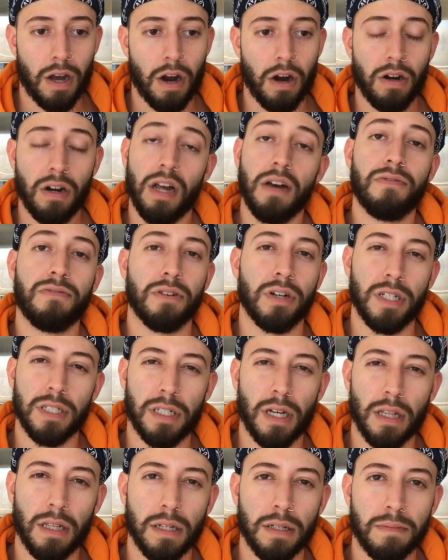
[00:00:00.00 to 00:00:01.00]
our love for
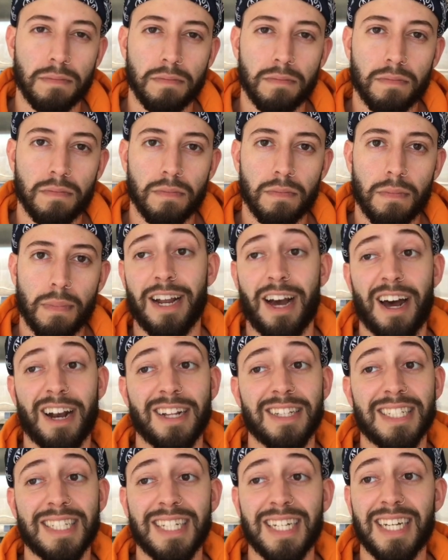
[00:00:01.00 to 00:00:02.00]
each other. And
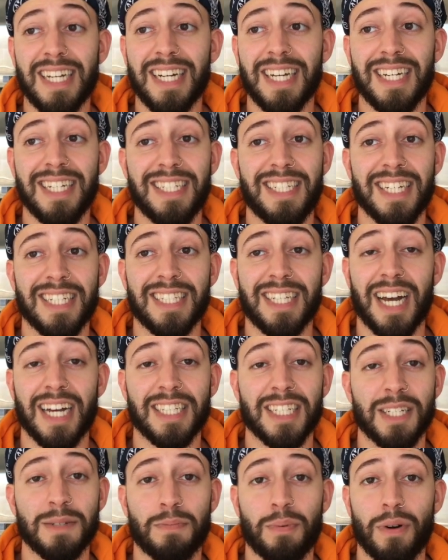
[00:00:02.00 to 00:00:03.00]
honestly, it just got
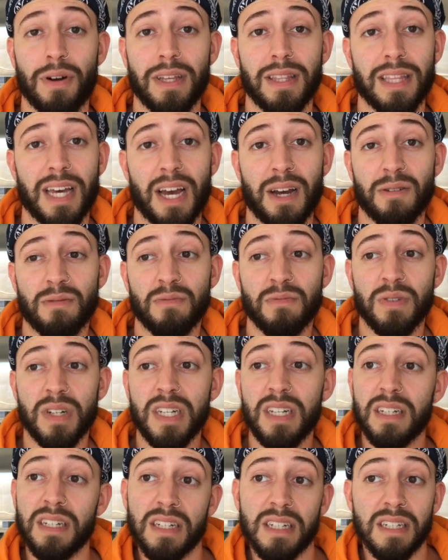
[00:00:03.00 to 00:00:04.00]
to the point that
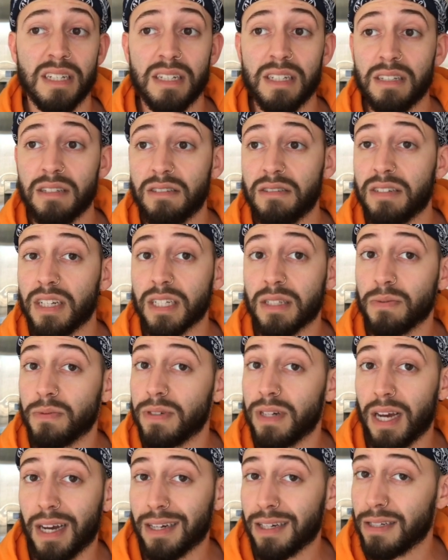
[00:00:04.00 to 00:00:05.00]
we just were
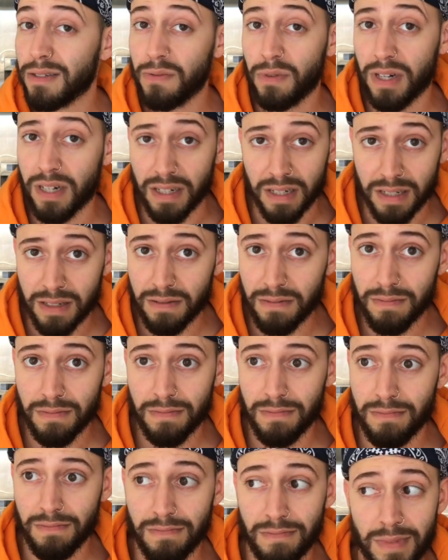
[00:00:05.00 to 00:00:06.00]
not gonna work.
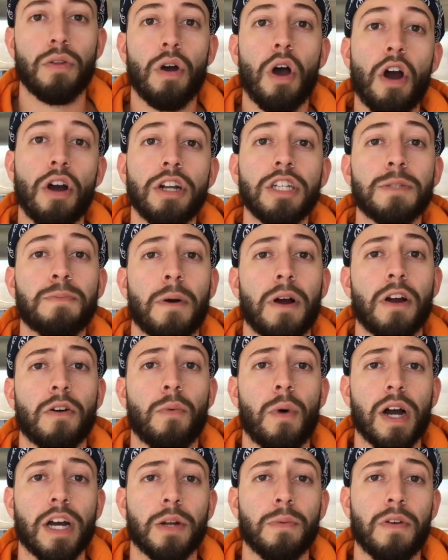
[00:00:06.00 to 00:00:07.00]
So the hardest part of
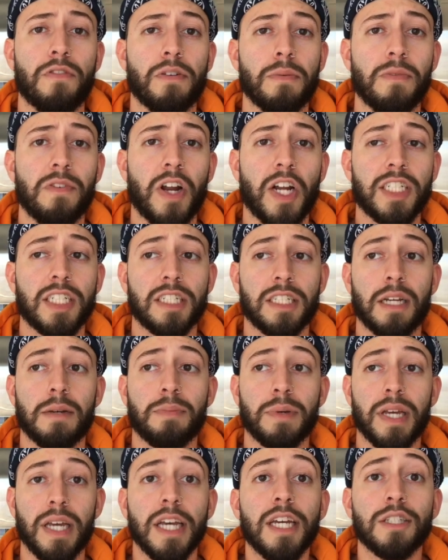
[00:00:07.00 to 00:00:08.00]
walking away from a
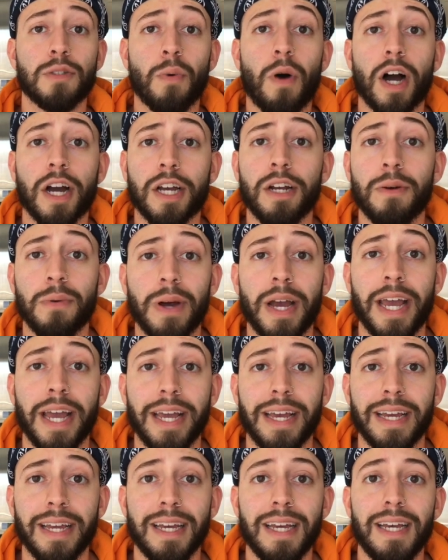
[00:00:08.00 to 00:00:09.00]
relationship is walking away.
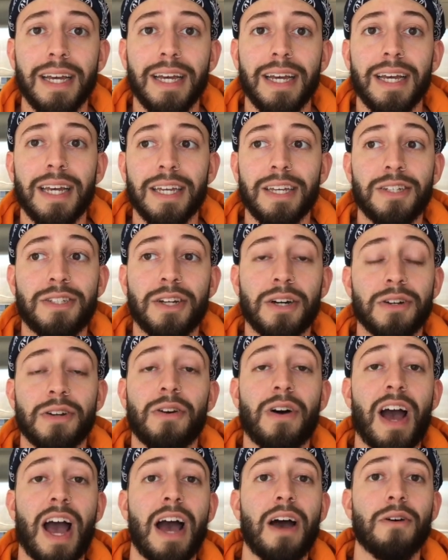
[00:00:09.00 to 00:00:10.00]
You don't
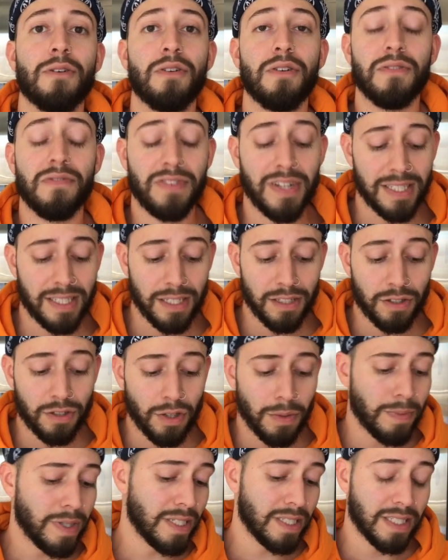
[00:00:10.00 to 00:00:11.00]
know how. You invested
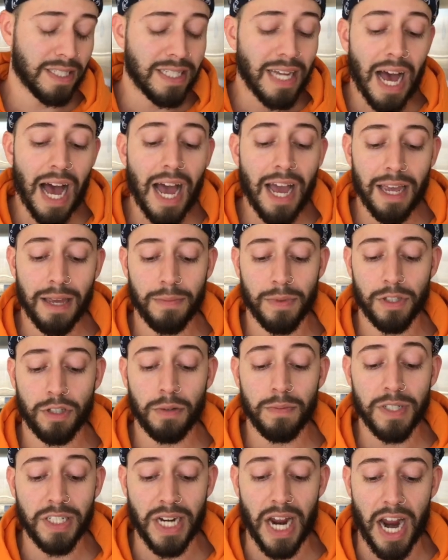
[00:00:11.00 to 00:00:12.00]
so much time and so
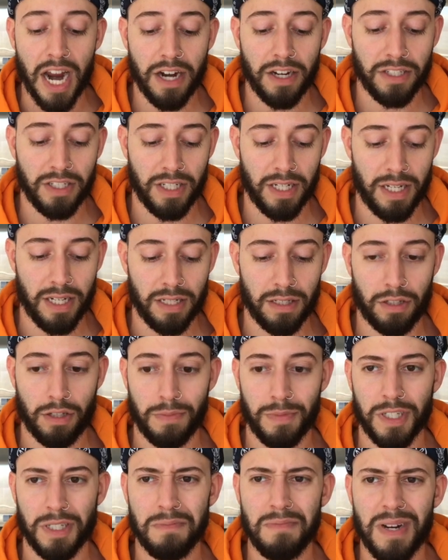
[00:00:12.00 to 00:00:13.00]
much energy and so
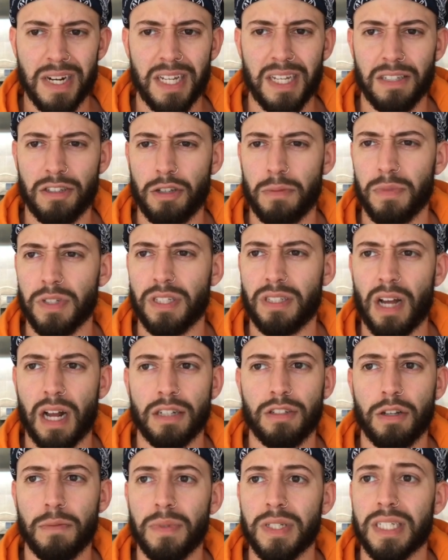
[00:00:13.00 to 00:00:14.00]
much money, so much
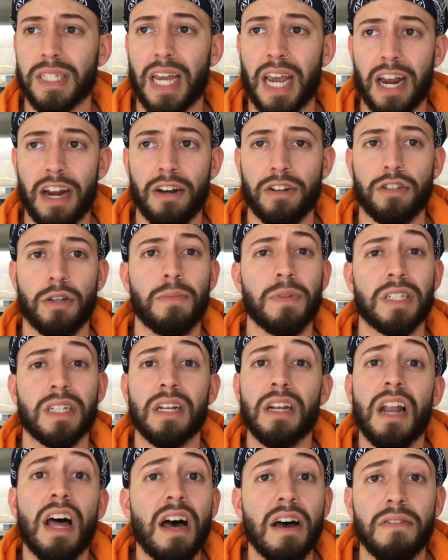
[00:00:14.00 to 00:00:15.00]
stock, so much care, so much
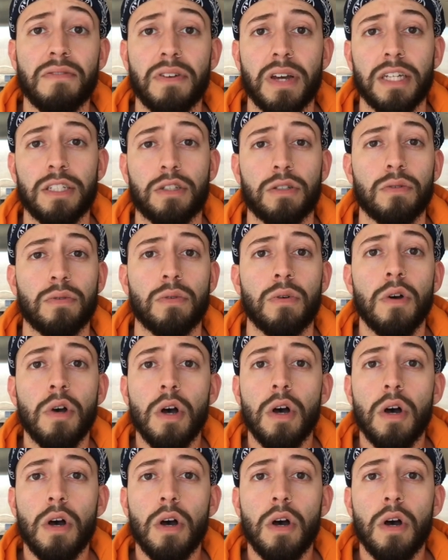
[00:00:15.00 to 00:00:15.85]
love into